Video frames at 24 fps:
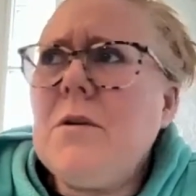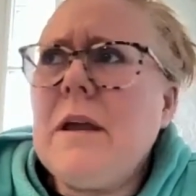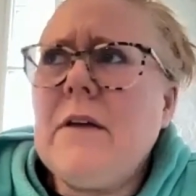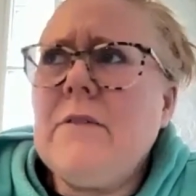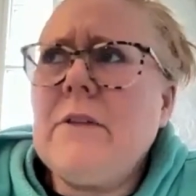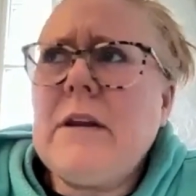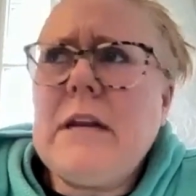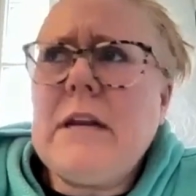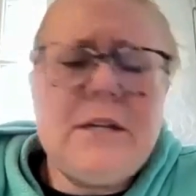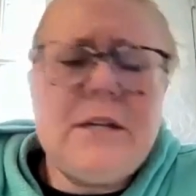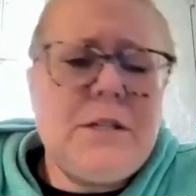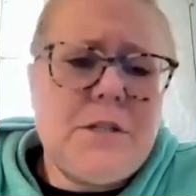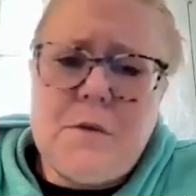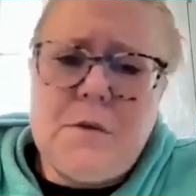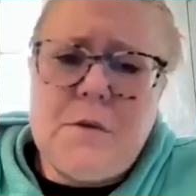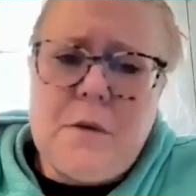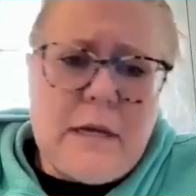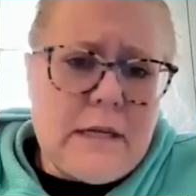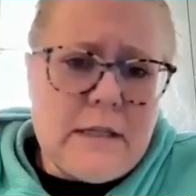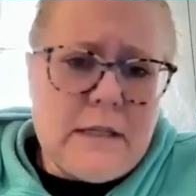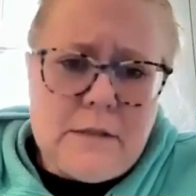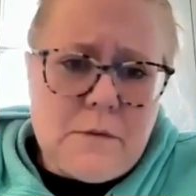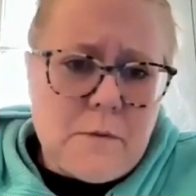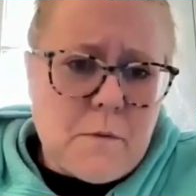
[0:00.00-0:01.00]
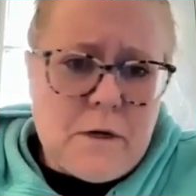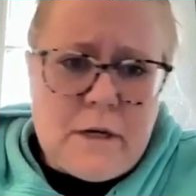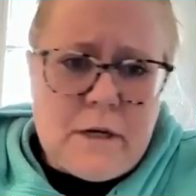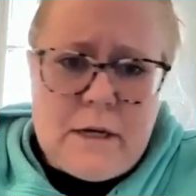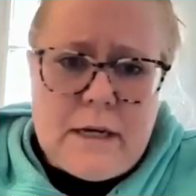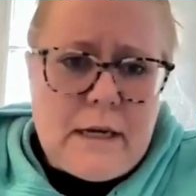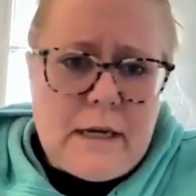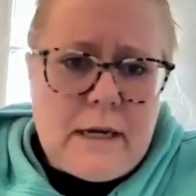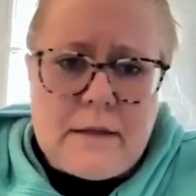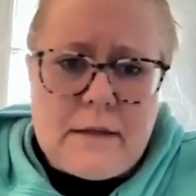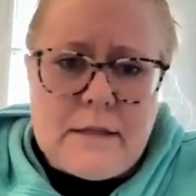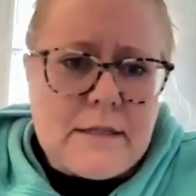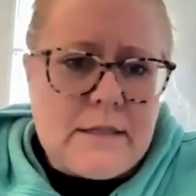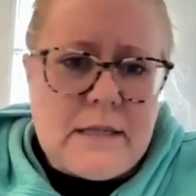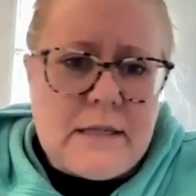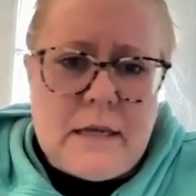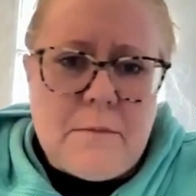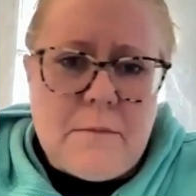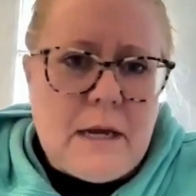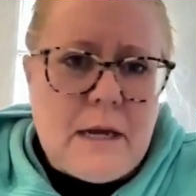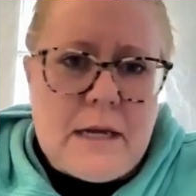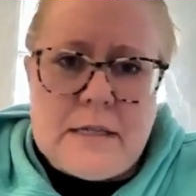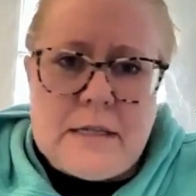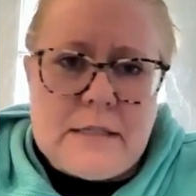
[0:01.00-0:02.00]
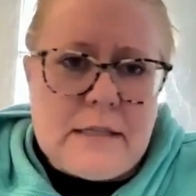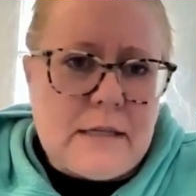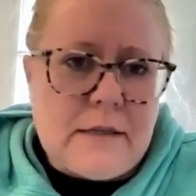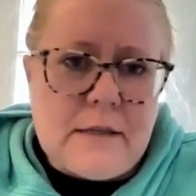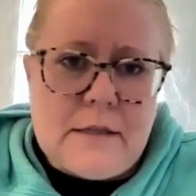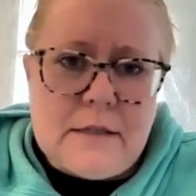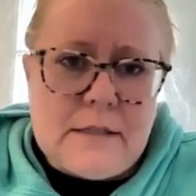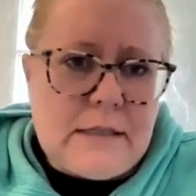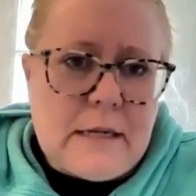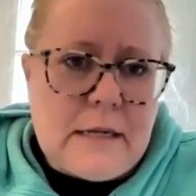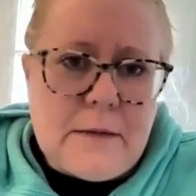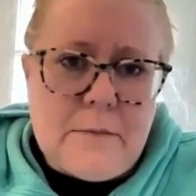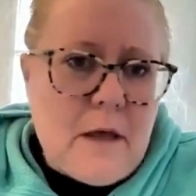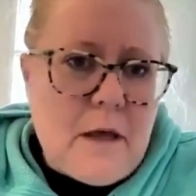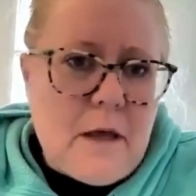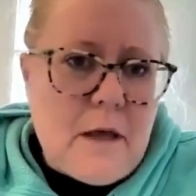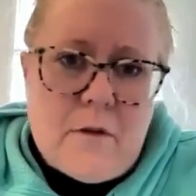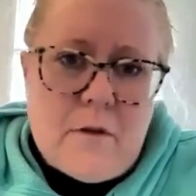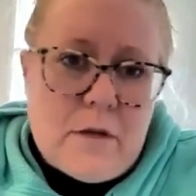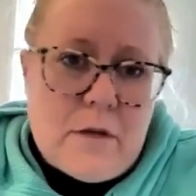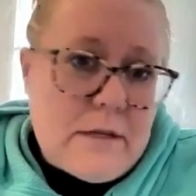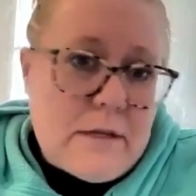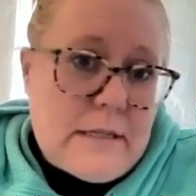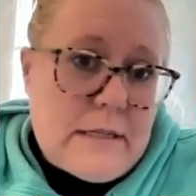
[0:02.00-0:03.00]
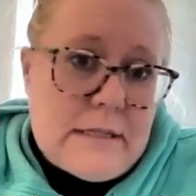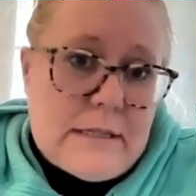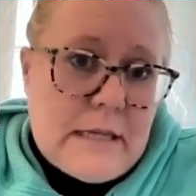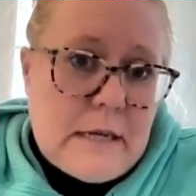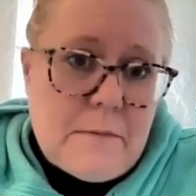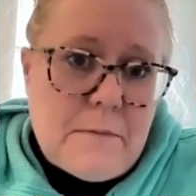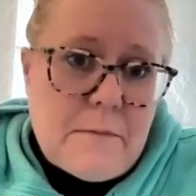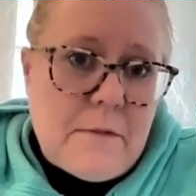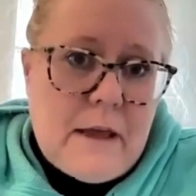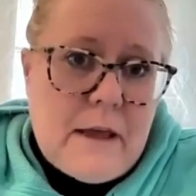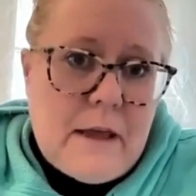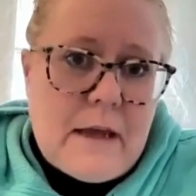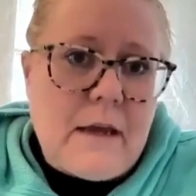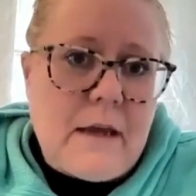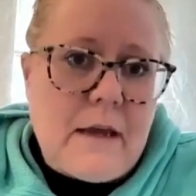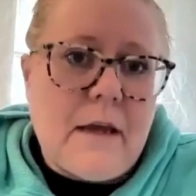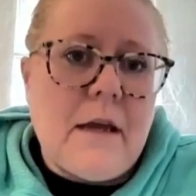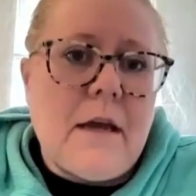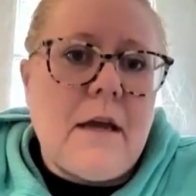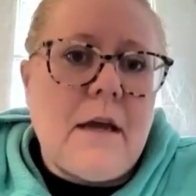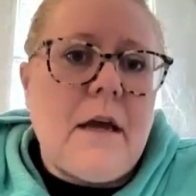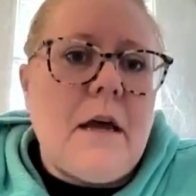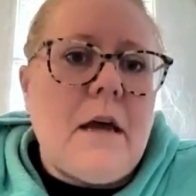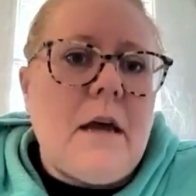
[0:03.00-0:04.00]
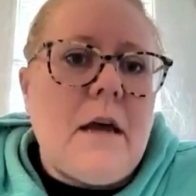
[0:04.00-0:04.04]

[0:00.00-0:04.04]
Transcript: don't have any two kids working at the same pace, at the same level, in the same thing.